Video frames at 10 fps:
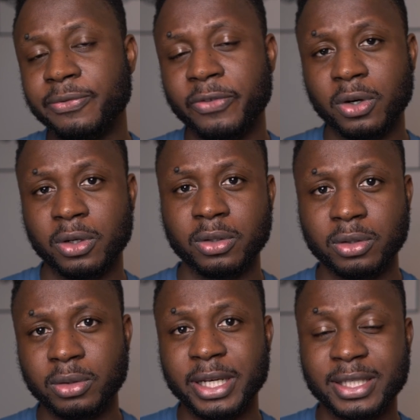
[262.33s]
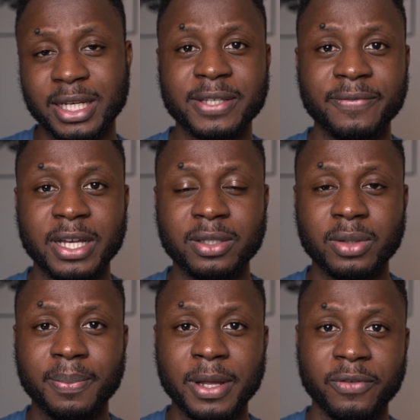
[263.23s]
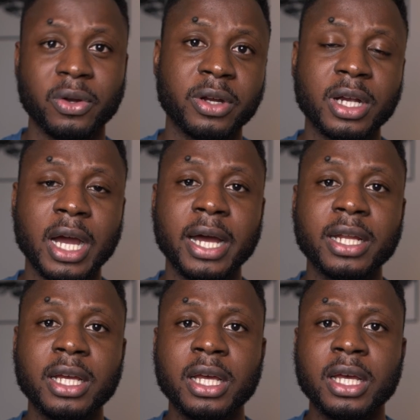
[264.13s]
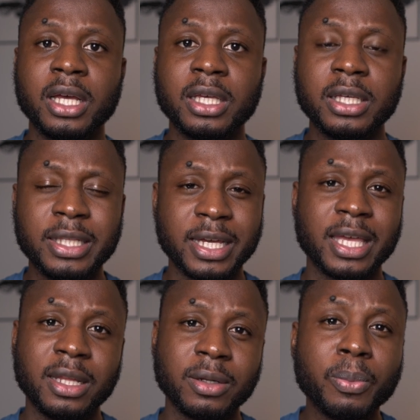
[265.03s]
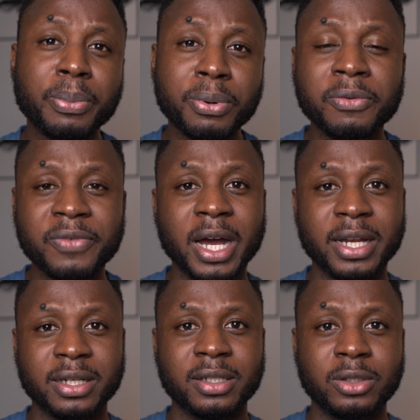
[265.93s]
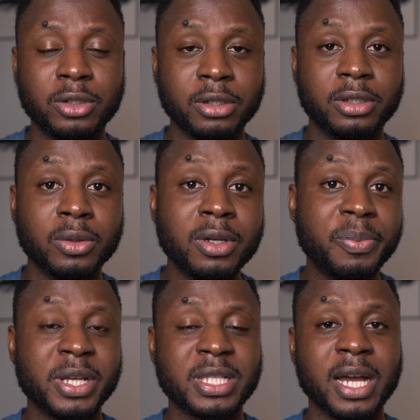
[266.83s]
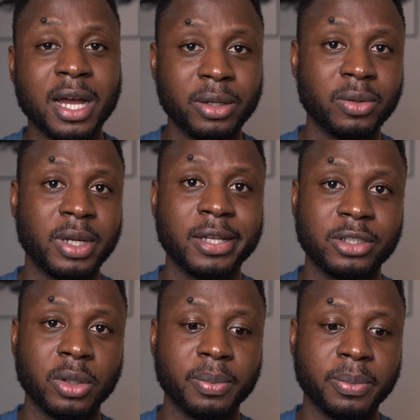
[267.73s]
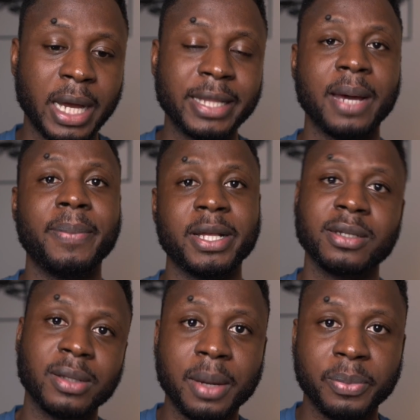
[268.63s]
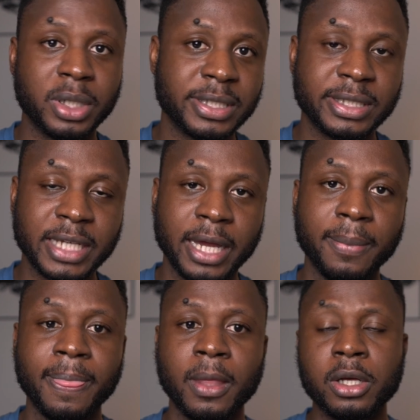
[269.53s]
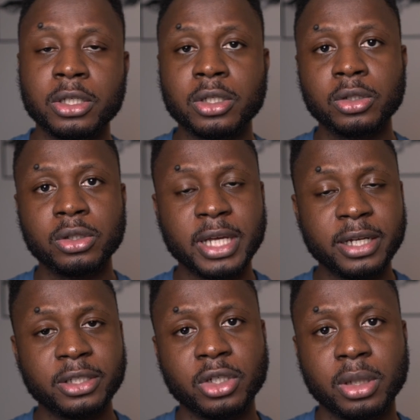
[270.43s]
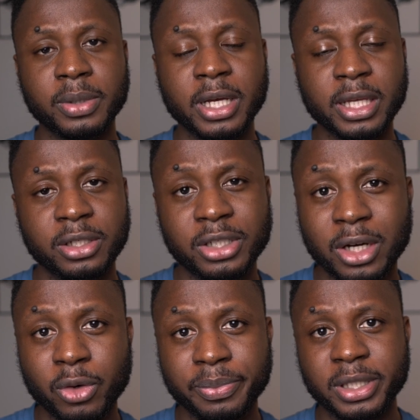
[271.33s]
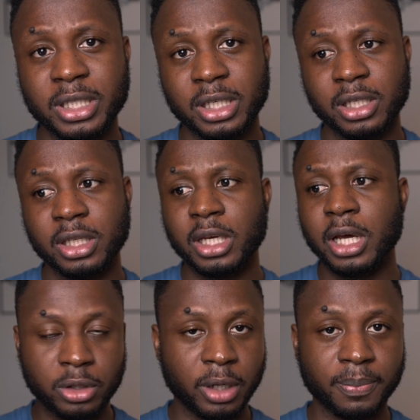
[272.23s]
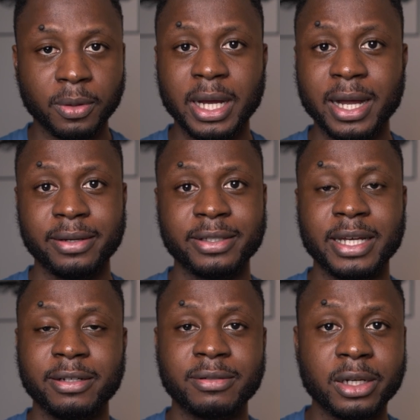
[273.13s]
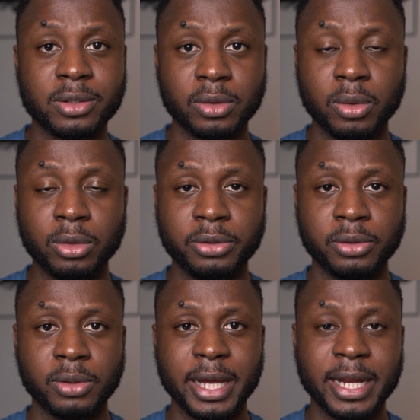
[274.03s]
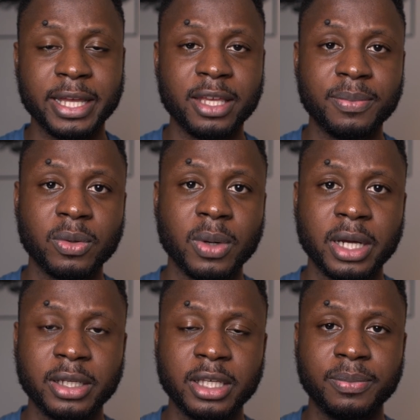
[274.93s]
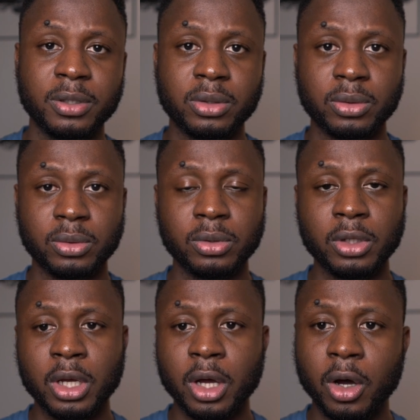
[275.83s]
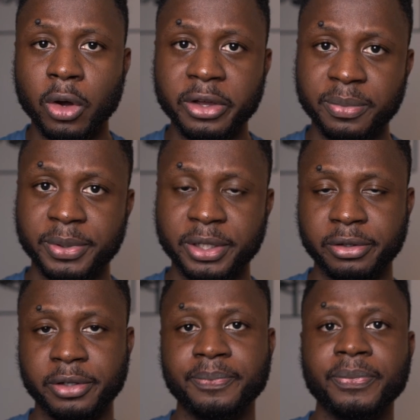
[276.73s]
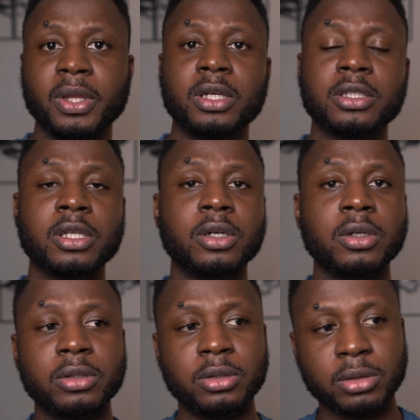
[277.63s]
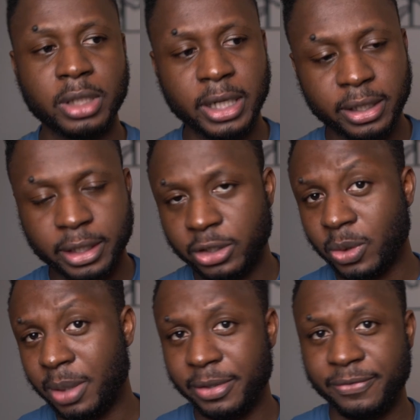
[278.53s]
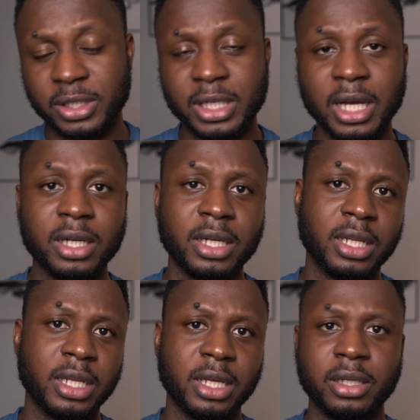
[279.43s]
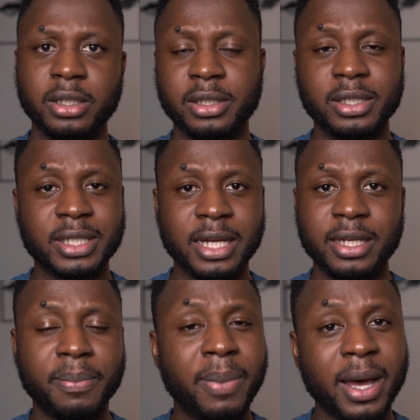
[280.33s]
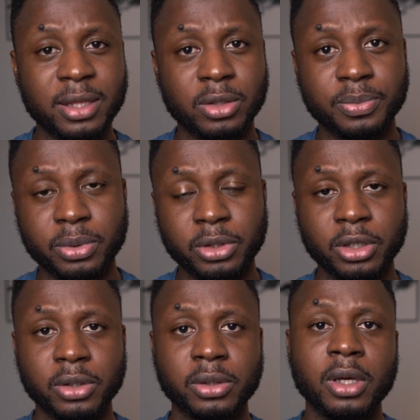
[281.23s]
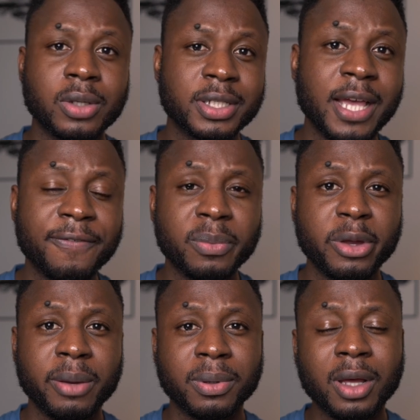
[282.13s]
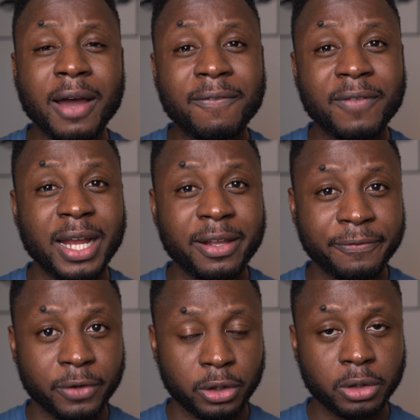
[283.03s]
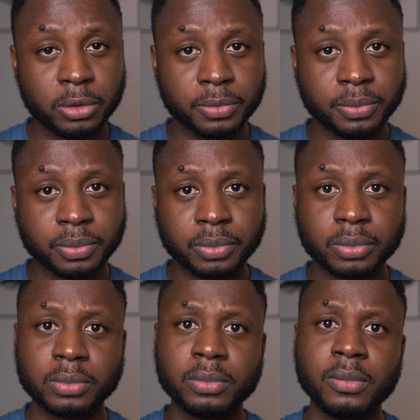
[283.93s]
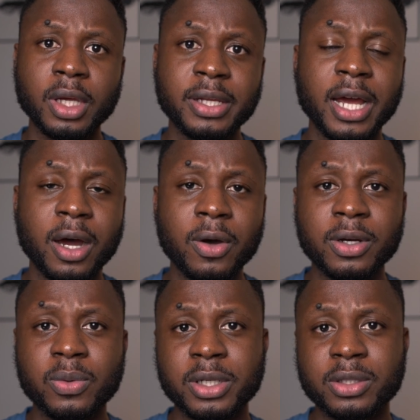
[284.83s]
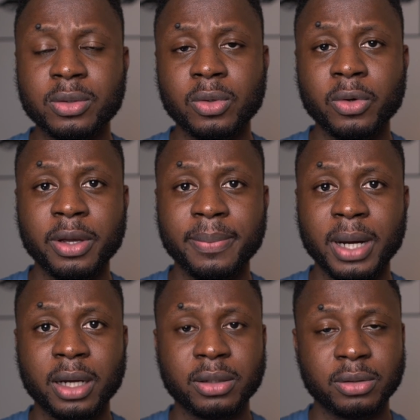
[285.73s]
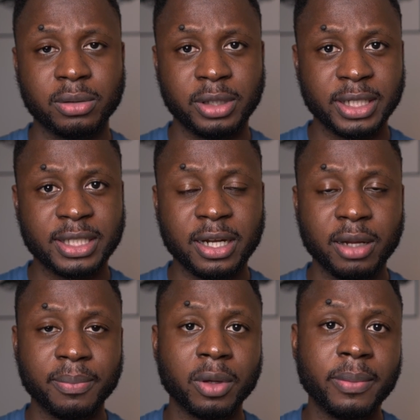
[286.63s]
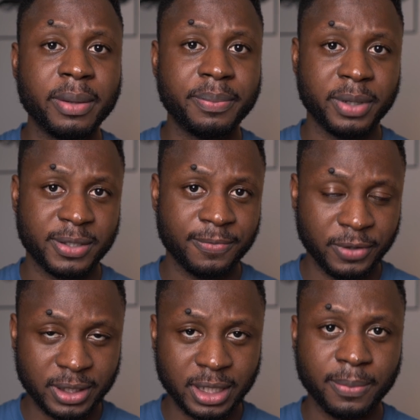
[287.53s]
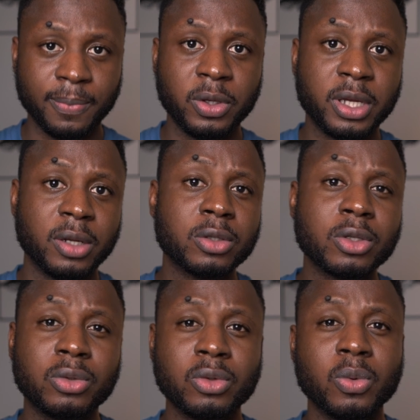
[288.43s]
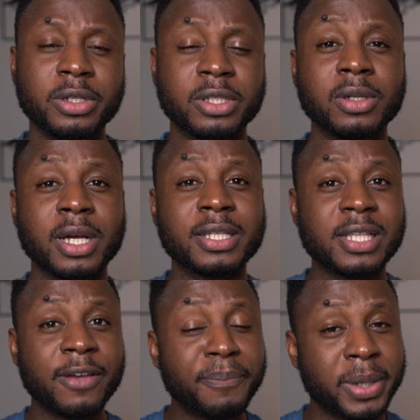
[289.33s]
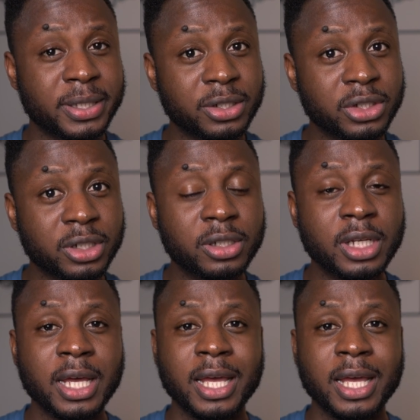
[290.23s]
to get certified to apply for your green card, they can prove that you're the only person that can do that job at that particular point in time. So you get a job, get initial OPT, your employer can decide the route to go through, either EB1, EB2, or EB3. So you get H1B visa and then they decide the path to put you on. So aside from your employer filing for you, there are other ways to go about getting an employment-based visa. You can also do what is known as self-petition.